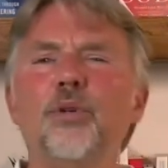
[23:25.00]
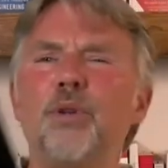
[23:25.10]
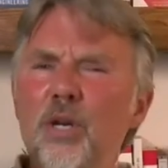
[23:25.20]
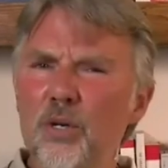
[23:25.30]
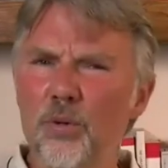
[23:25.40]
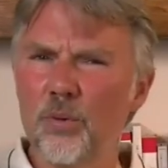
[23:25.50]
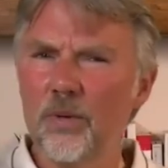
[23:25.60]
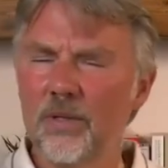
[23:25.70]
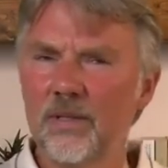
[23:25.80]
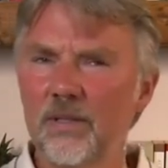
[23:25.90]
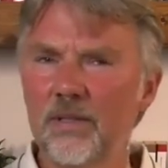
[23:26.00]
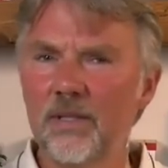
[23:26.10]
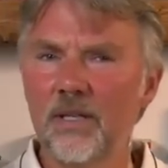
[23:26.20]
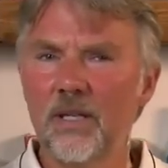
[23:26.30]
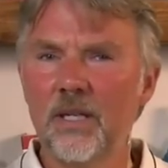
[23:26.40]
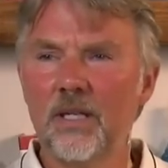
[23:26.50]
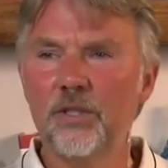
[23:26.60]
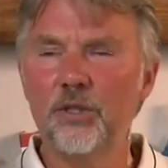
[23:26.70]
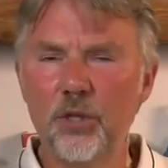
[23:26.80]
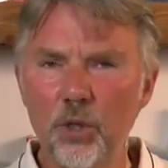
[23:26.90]
do,
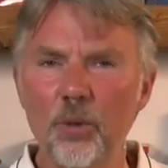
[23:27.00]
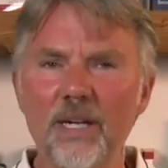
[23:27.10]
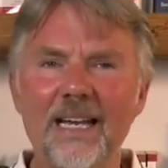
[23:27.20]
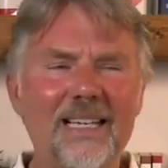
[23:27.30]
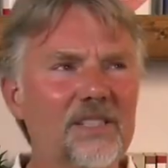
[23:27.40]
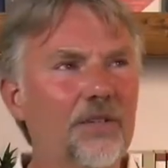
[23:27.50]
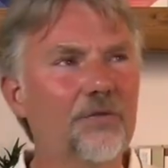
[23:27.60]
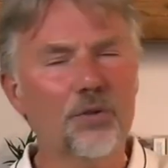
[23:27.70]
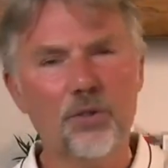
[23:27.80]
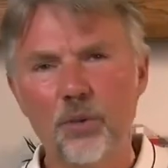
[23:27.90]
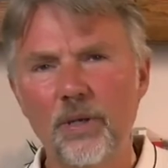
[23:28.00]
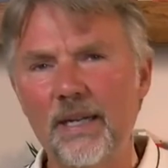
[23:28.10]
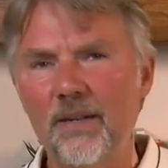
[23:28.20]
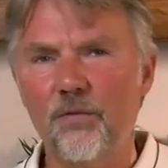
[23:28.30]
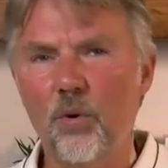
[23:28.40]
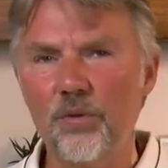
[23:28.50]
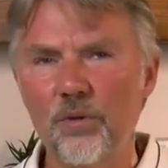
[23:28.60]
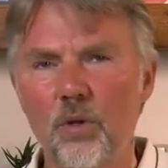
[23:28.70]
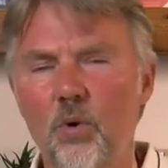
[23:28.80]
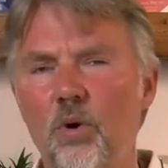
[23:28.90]
do it as if you're doing it for the
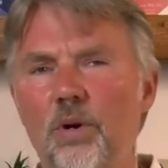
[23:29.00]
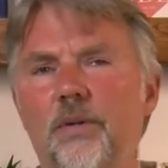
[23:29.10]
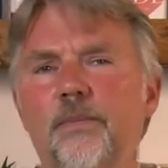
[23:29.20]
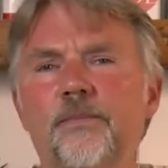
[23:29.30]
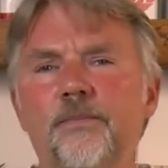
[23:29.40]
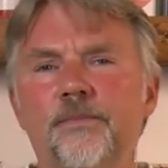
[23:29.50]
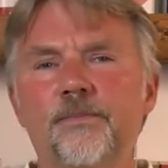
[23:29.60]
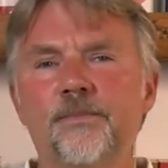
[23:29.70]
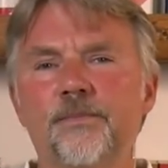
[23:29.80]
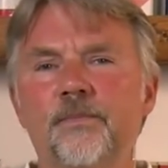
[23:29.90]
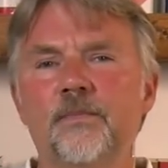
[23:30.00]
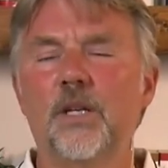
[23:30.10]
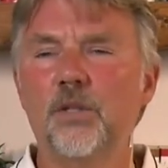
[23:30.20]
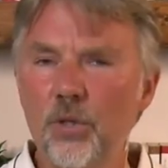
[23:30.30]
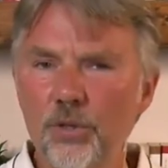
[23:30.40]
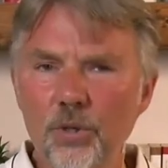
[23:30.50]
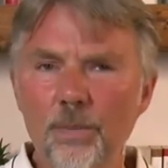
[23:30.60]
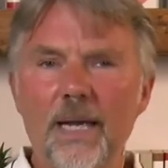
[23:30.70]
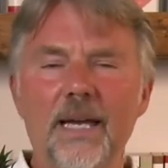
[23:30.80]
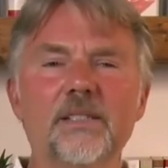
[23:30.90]
Lord. Do your
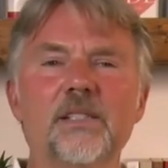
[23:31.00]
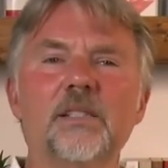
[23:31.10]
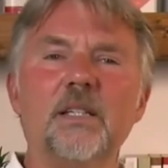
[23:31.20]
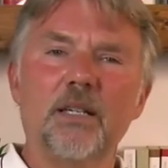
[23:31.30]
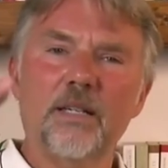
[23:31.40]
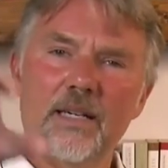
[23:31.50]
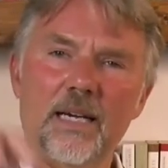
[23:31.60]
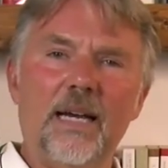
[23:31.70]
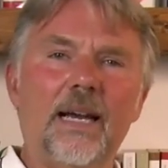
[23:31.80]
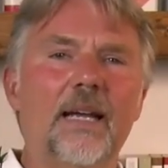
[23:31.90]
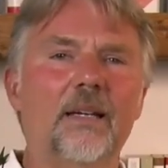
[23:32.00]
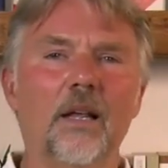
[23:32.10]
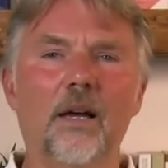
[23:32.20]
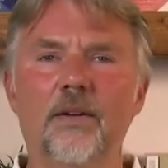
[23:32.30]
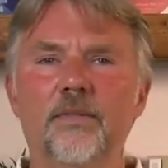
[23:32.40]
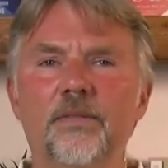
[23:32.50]
best and add love.